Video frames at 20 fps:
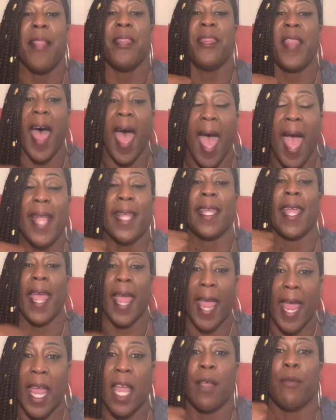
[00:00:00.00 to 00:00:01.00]
That
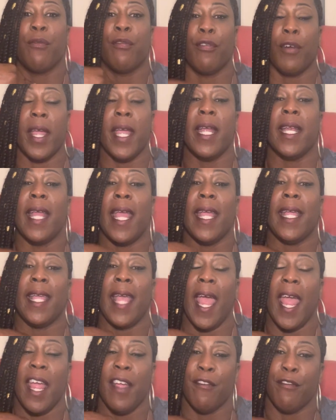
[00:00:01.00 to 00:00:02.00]
came, it
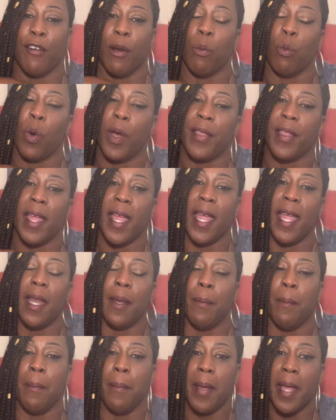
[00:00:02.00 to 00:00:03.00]
came from
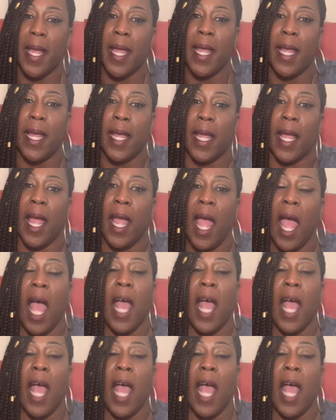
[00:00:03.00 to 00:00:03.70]
within me.